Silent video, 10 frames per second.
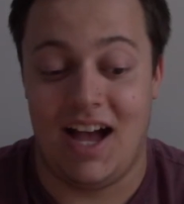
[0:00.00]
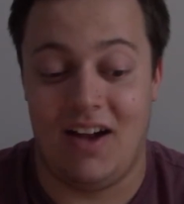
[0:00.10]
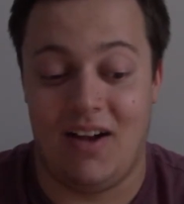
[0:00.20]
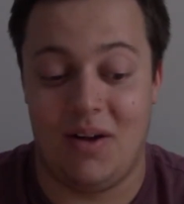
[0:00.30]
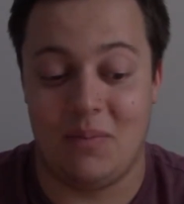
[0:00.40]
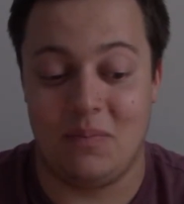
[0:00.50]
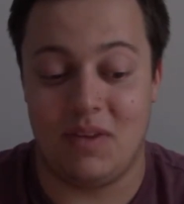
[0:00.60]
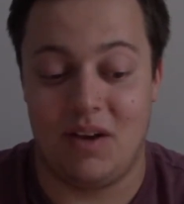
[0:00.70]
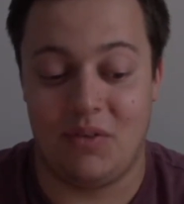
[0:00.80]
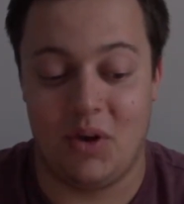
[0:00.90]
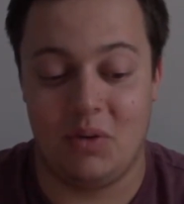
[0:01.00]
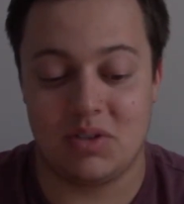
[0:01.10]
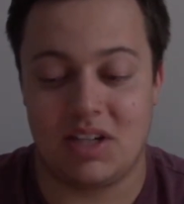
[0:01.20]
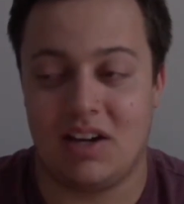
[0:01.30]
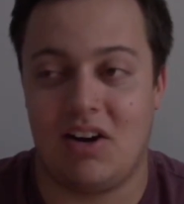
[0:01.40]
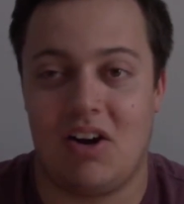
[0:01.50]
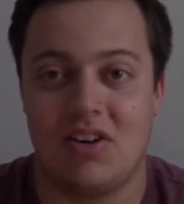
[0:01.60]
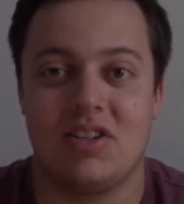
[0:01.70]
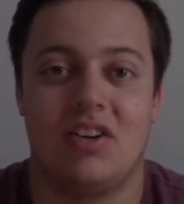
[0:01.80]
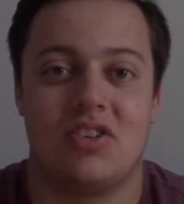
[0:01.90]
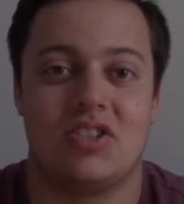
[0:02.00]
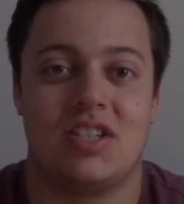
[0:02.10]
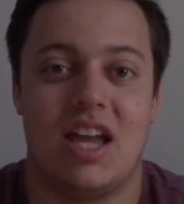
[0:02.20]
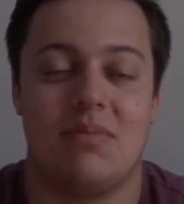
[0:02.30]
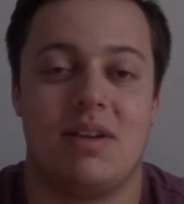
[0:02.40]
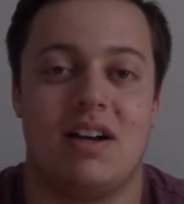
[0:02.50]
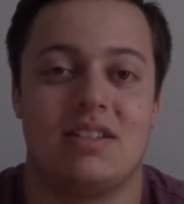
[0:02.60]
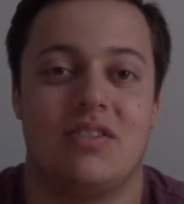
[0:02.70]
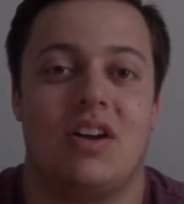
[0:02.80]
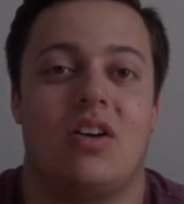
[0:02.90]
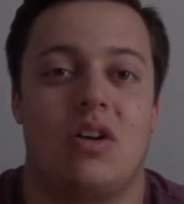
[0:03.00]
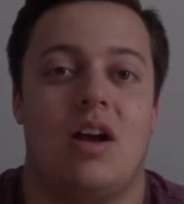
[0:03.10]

Although it was kind of hard to understand because of their